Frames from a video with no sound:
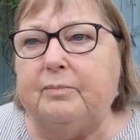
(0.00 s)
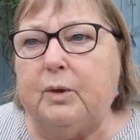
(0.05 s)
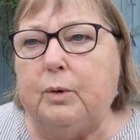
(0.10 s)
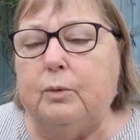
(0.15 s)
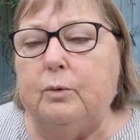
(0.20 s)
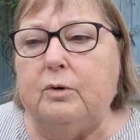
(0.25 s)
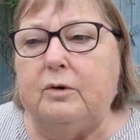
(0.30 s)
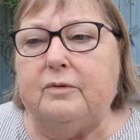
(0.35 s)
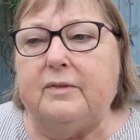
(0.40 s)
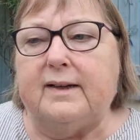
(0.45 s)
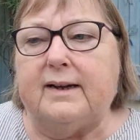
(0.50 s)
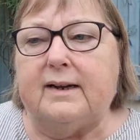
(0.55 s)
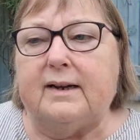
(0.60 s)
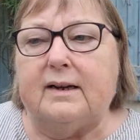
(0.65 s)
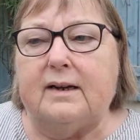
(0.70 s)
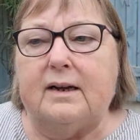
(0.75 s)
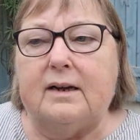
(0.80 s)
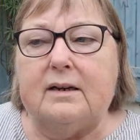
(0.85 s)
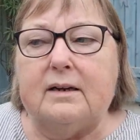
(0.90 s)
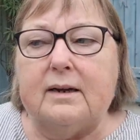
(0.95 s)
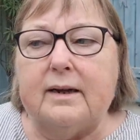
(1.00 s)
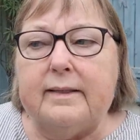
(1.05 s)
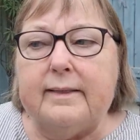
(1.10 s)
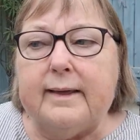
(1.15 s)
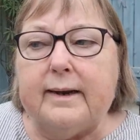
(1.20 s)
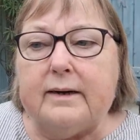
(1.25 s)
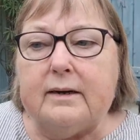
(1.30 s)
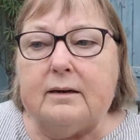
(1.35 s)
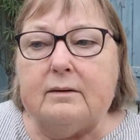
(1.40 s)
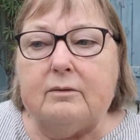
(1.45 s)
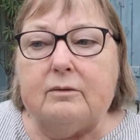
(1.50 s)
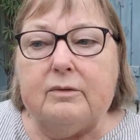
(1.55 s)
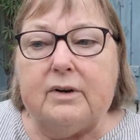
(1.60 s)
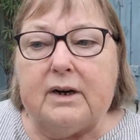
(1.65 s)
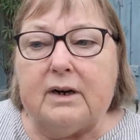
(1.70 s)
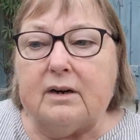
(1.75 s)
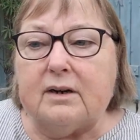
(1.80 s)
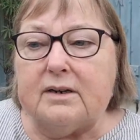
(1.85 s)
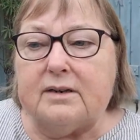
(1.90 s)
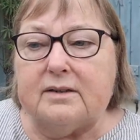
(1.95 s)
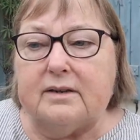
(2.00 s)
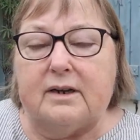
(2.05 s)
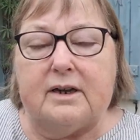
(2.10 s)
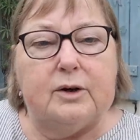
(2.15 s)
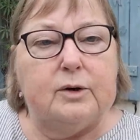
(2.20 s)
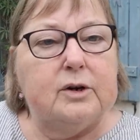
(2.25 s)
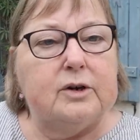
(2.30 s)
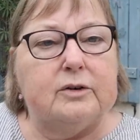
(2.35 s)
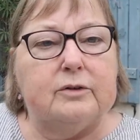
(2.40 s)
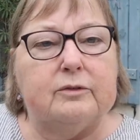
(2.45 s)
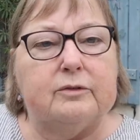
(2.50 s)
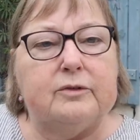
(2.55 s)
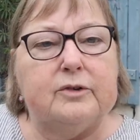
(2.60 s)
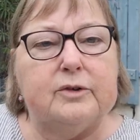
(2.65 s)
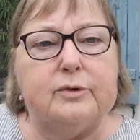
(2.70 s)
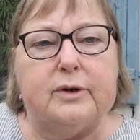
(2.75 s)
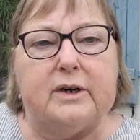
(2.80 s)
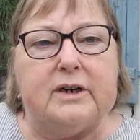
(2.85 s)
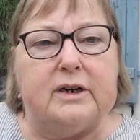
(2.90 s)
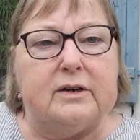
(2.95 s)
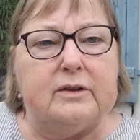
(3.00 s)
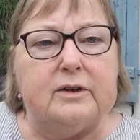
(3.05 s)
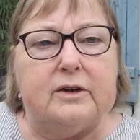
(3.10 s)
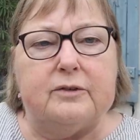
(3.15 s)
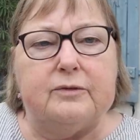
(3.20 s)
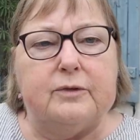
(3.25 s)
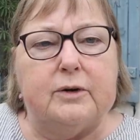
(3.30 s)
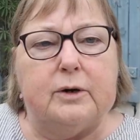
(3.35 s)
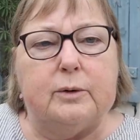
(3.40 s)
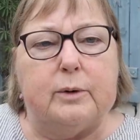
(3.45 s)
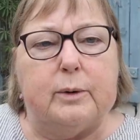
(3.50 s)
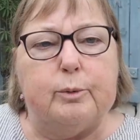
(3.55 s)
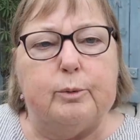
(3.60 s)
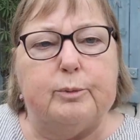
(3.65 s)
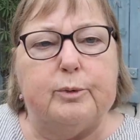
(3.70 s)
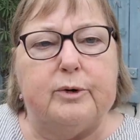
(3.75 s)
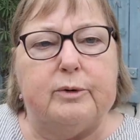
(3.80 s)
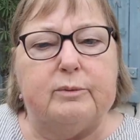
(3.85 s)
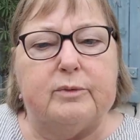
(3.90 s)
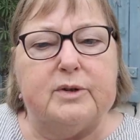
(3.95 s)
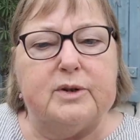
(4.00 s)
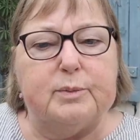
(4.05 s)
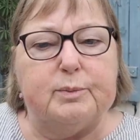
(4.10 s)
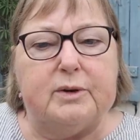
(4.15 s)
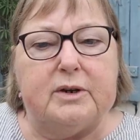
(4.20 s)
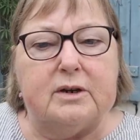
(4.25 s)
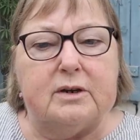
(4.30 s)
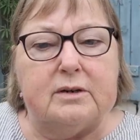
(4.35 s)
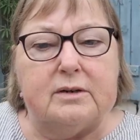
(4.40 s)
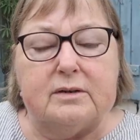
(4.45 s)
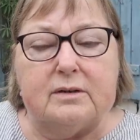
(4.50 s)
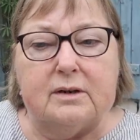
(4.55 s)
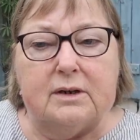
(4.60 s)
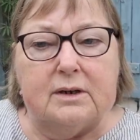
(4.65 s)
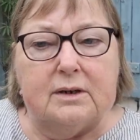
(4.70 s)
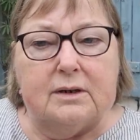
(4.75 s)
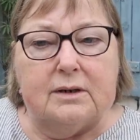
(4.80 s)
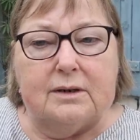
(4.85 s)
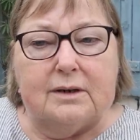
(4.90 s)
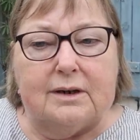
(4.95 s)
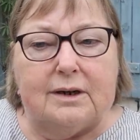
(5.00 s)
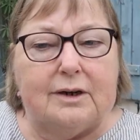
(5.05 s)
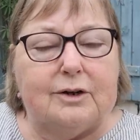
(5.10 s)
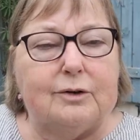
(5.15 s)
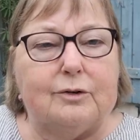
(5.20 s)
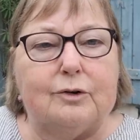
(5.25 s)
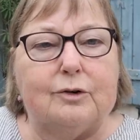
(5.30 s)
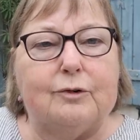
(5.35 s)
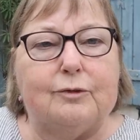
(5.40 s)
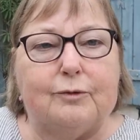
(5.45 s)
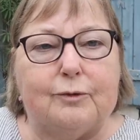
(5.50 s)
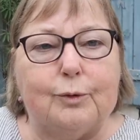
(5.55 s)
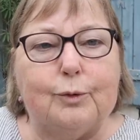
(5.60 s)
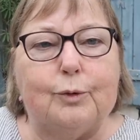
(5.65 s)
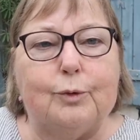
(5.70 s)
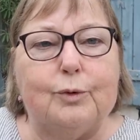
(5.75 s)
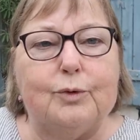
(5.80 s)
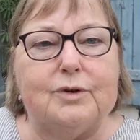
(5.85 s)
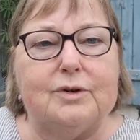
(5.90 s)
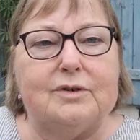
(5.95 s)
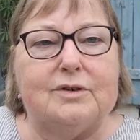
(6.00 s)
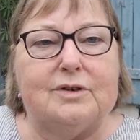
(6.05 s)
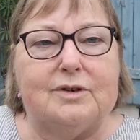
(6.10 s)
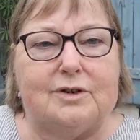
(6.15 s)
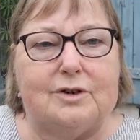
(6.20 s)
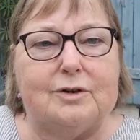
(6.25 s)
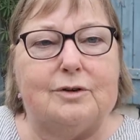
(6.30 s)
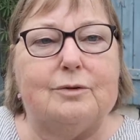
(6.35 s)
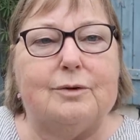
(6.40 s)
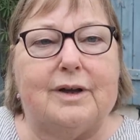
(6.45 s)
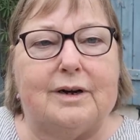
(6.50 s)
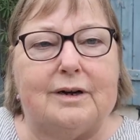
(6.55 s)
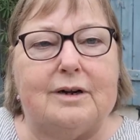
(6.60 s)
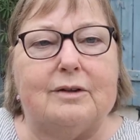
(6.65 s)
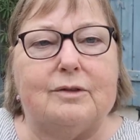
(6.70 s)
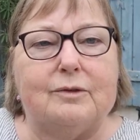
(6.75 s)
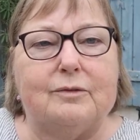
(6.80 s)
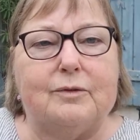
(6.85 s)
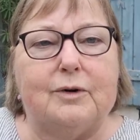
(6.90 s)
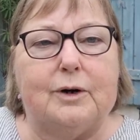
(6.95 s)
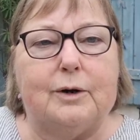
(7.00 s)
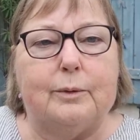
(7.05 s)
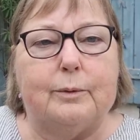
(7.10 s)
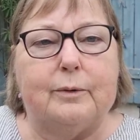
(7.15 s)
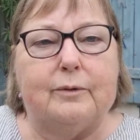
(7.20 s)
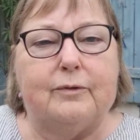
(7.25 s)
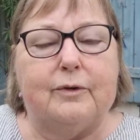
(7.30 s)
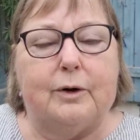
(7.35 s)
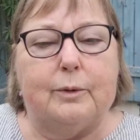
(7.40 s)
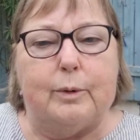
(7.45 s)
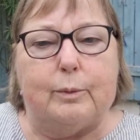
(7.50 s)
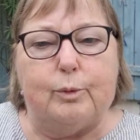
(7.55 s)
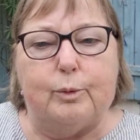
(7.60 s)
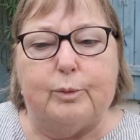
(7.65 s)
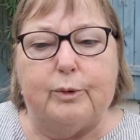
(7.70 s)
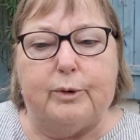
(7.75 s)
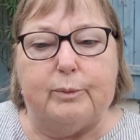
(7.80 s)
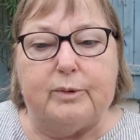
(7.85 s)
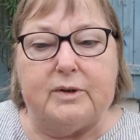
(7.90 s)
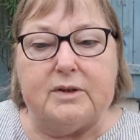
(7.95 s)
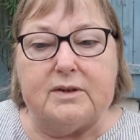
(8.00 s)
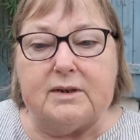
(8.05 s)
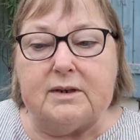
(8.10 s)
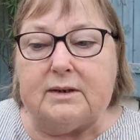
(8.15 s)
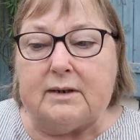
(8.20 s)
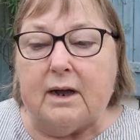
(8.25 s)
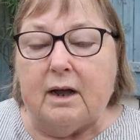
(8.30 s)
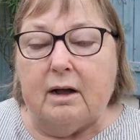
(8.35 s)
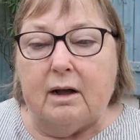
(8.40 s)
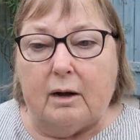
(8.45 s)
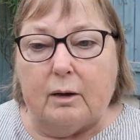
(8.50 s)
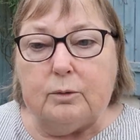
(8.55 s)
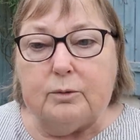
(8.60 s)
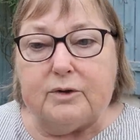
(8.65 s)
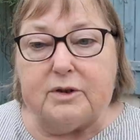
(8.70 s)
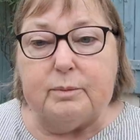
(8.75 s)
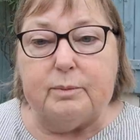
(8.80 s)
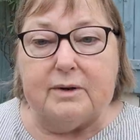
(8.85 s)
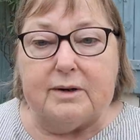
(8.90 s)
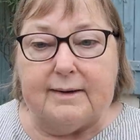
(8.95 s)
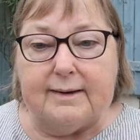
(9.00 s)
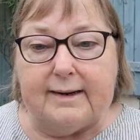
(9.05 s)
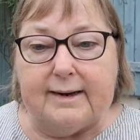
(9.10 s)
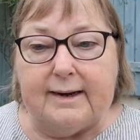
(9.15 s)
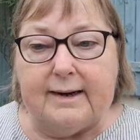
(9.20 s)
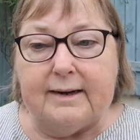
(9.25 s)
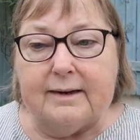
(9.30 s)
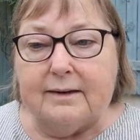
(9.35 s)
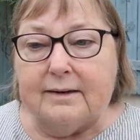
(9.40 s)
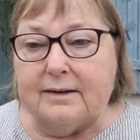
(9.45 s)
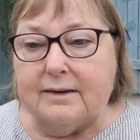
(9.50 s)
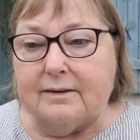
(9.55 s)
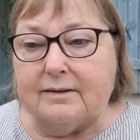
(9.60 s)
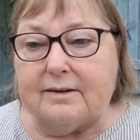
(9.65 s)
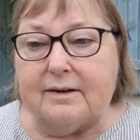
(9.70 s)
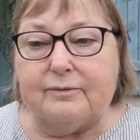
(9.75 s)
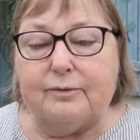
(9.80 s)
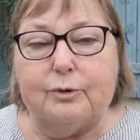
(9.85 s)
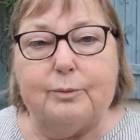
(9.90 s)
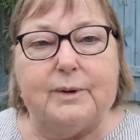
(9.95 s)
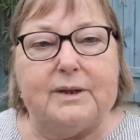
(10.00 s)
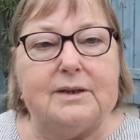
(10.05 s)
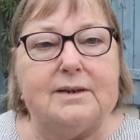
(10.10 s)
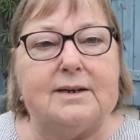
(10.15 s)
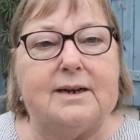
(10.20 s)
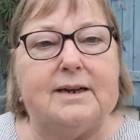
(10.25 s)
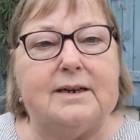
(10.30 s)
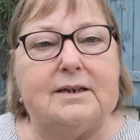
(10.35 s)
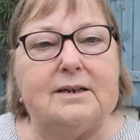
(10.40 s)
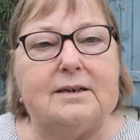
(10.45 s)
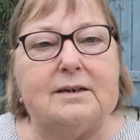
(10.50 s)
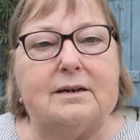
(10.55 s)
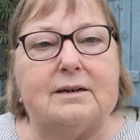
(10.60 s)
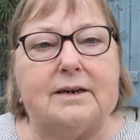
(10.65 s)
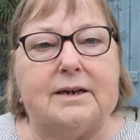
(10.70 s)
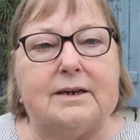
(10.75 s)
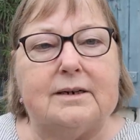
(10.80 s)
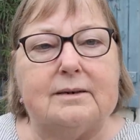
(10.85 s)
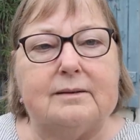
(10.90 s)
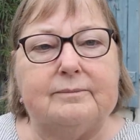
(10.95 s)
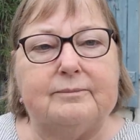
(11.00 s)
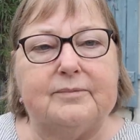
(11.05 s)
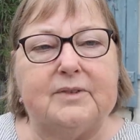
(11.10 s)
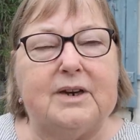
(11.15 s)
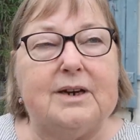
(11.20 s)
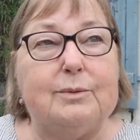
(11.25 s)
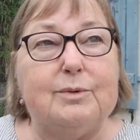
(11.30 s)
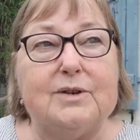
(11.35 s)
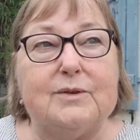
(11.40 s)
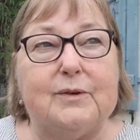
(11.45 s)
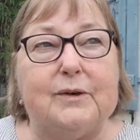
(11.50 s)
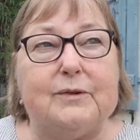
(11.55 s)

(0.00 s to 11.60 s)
all of that, and then realised that he couldn't do any of the follow-up appointments because he couldn't afford to do any of the follow-up appointments, and ultimately, several months later, died, and he was